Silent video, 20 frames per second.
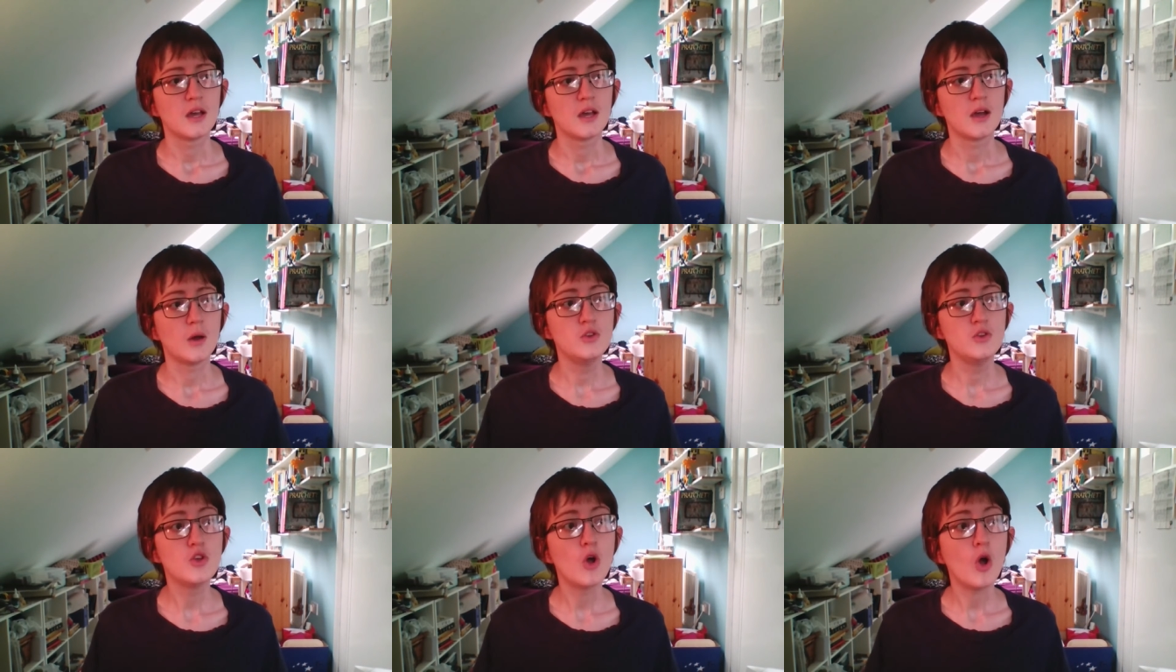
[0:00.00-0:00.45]

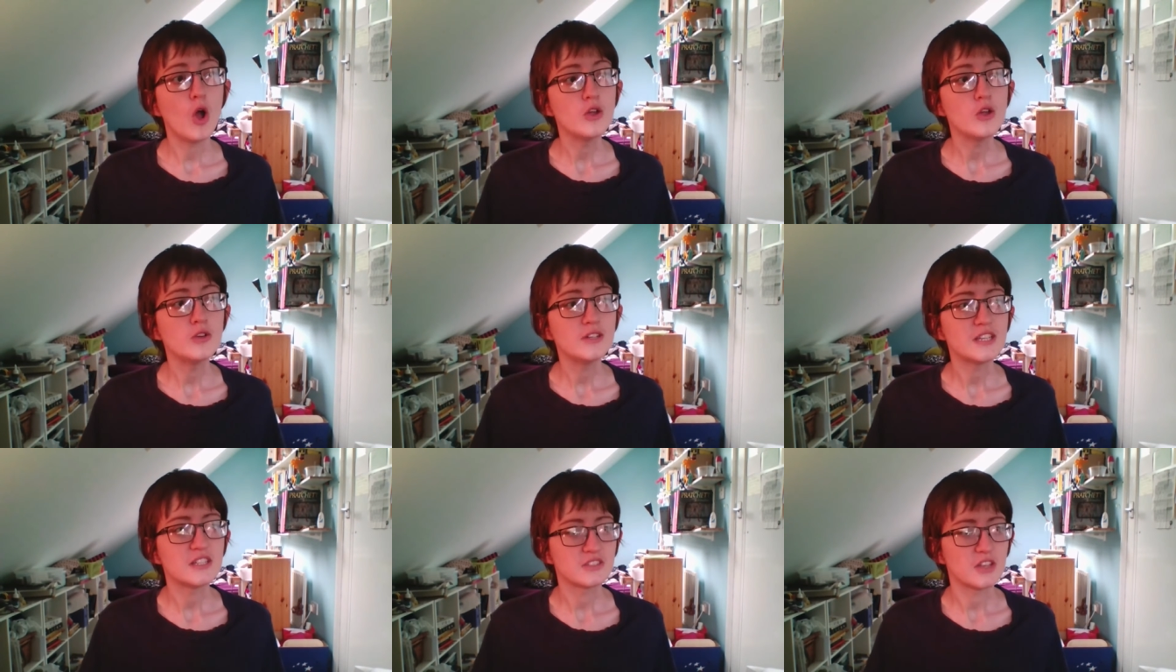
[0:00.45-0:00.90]
not
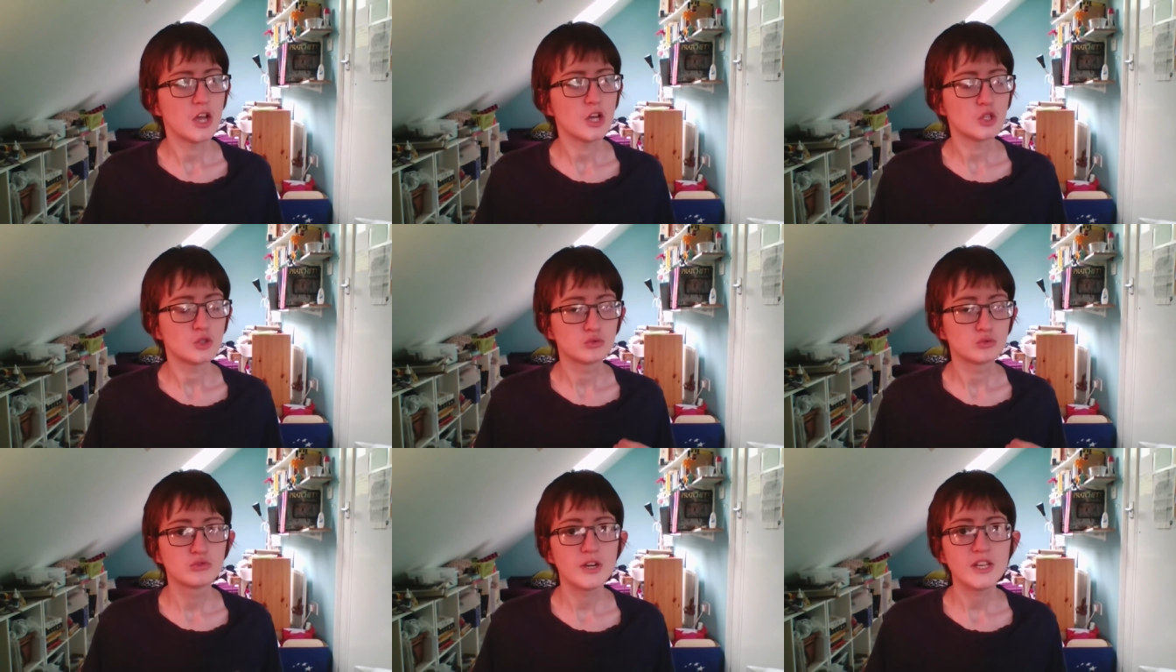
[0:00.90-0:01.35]
only is it a
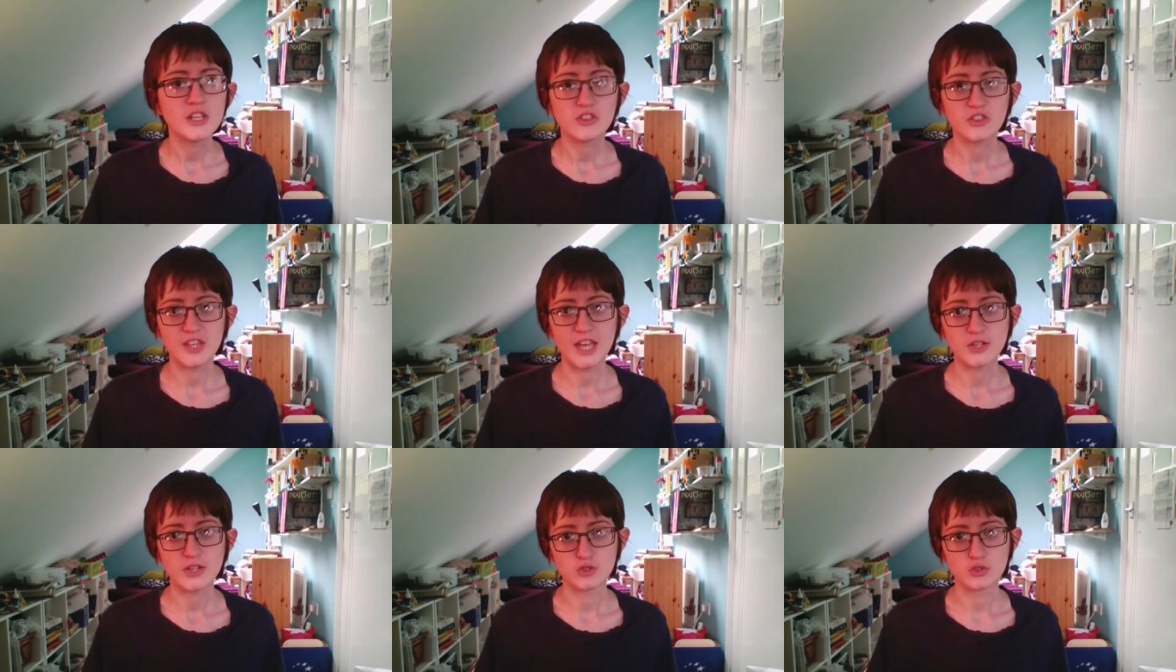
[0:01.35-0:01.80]
great
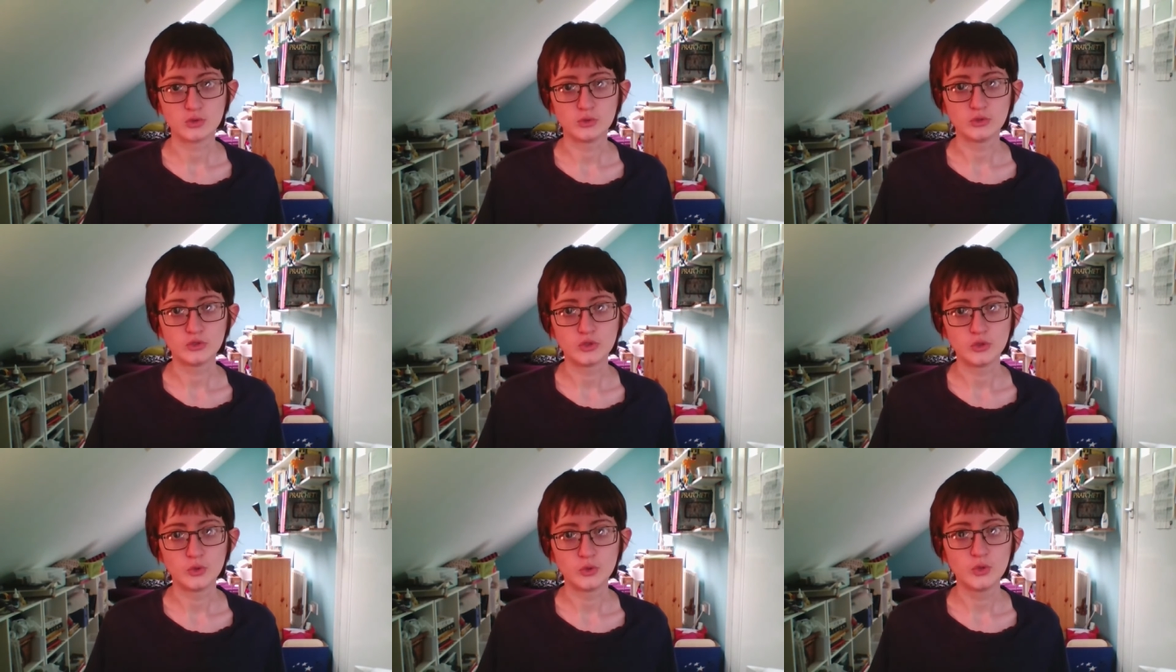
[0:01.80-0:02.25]
theatrical
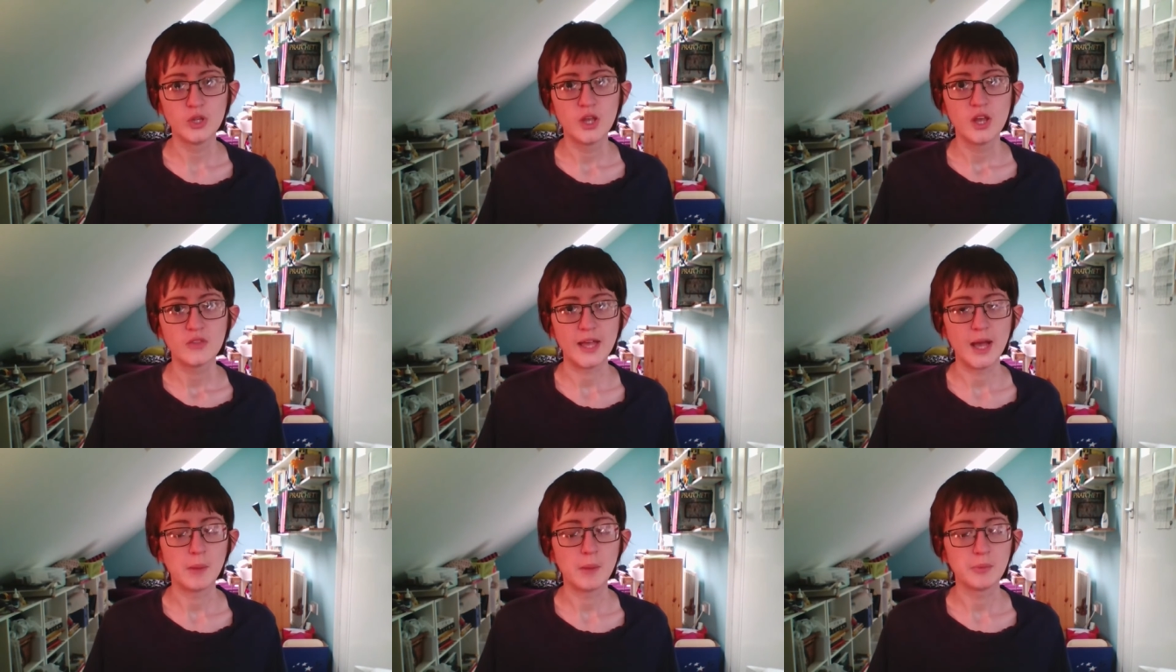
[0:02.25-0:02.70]
tool
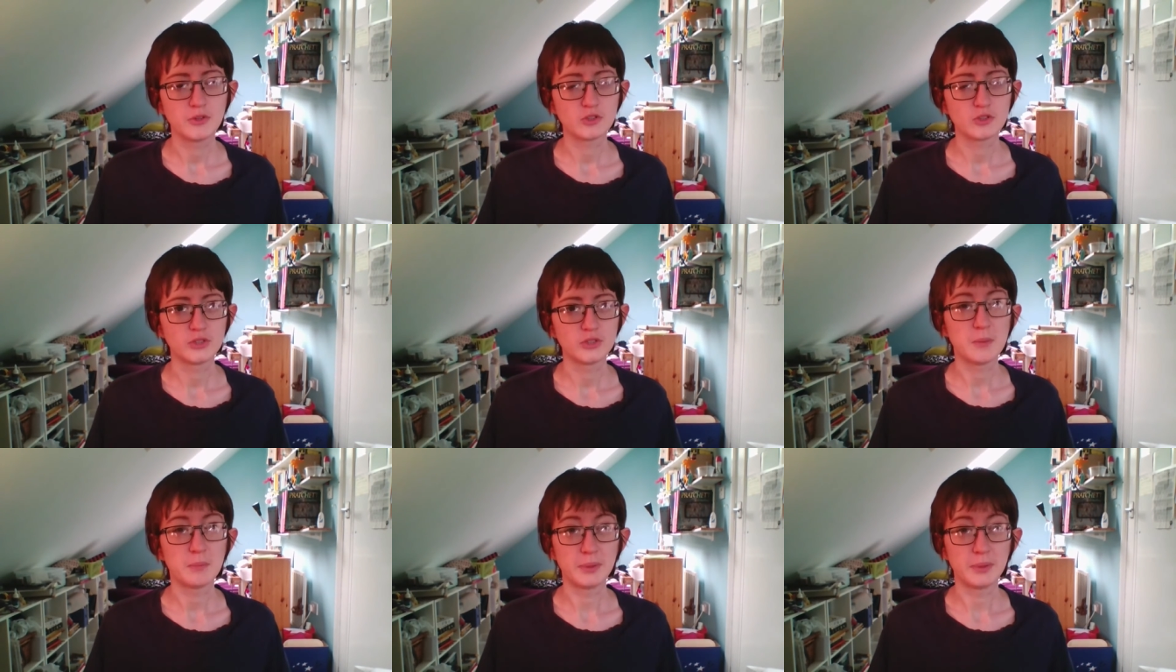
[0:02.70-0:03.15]
that helps us
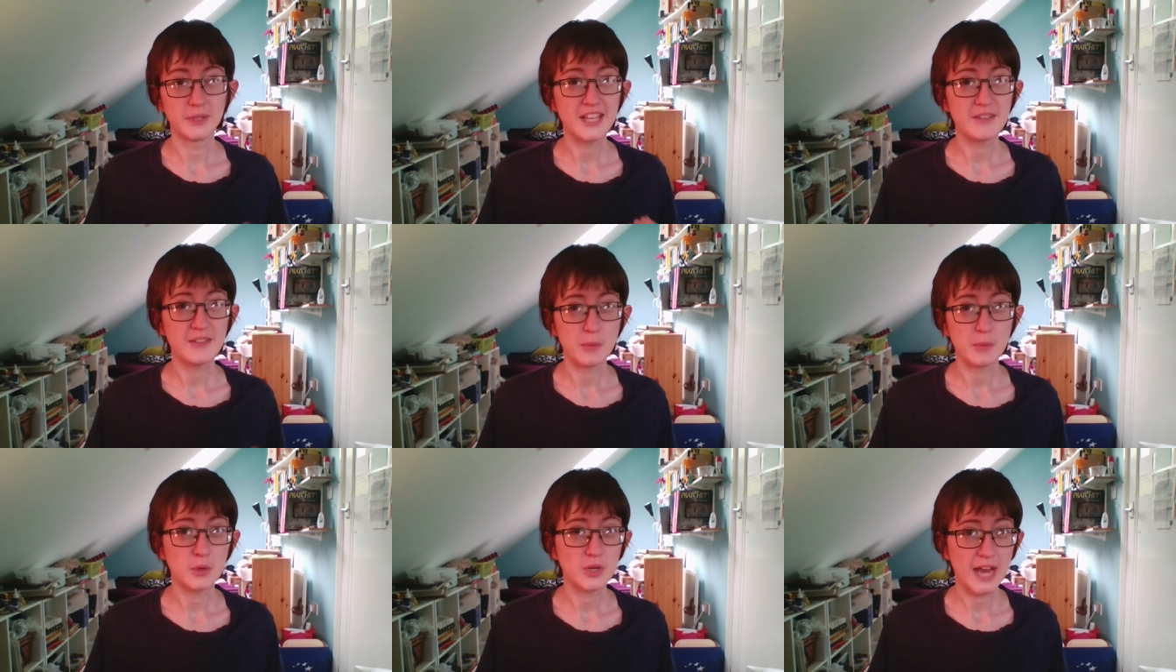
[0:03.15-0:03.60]
create
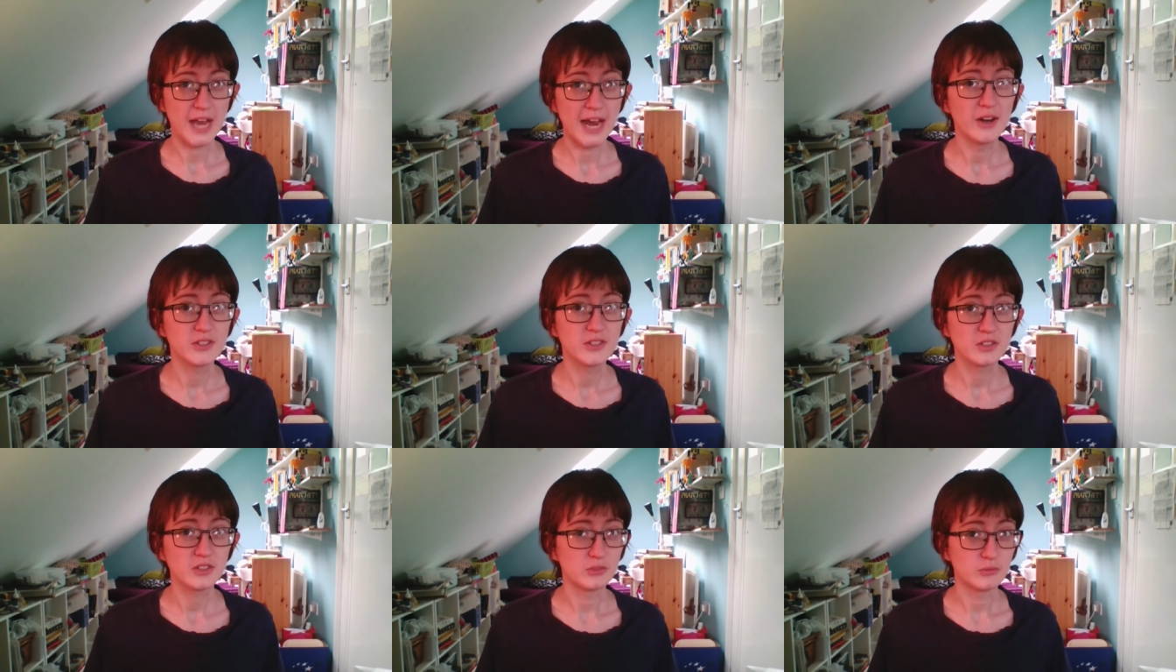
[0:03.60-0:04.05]
believable
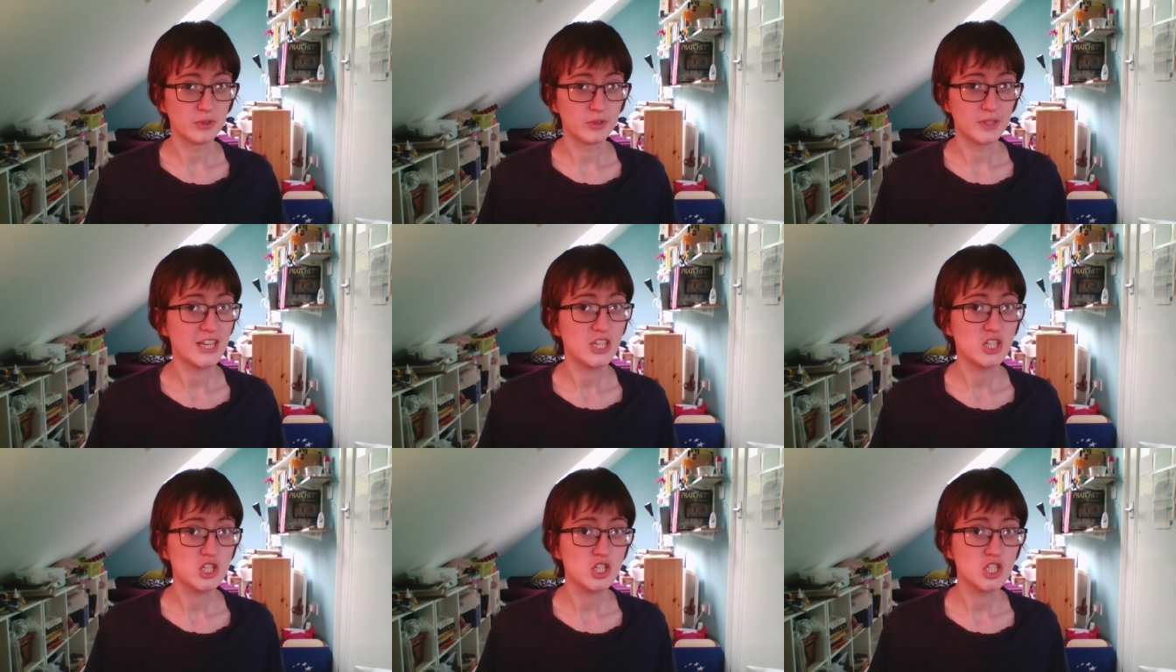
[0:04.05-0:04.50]
characters and
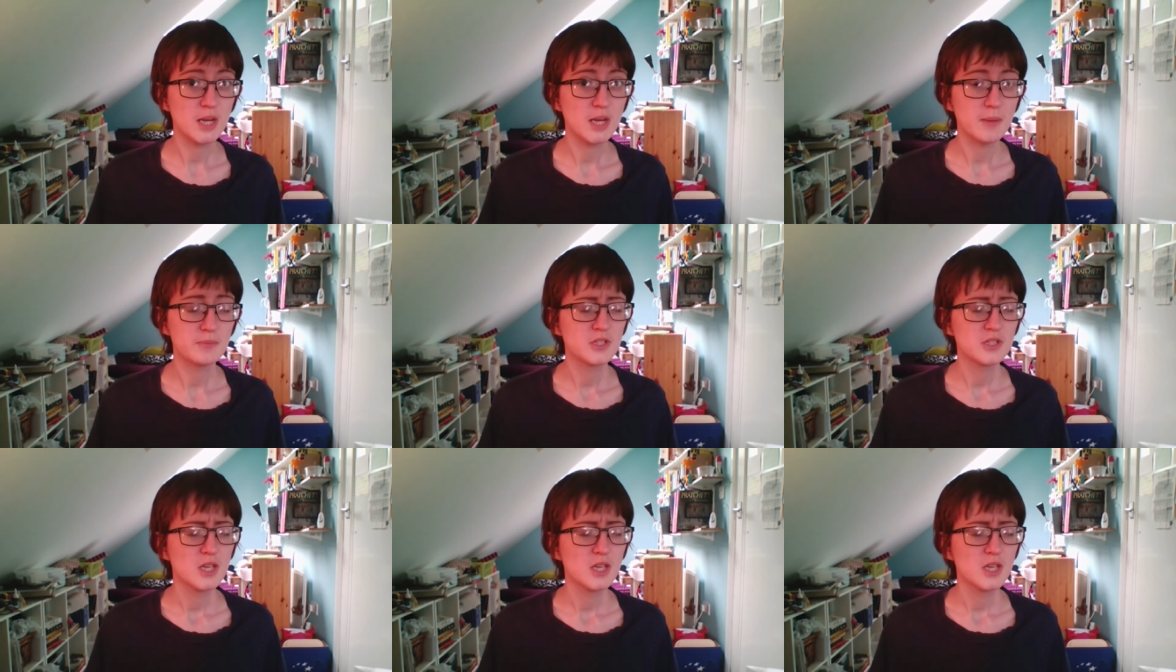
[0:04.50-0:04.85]
relationships,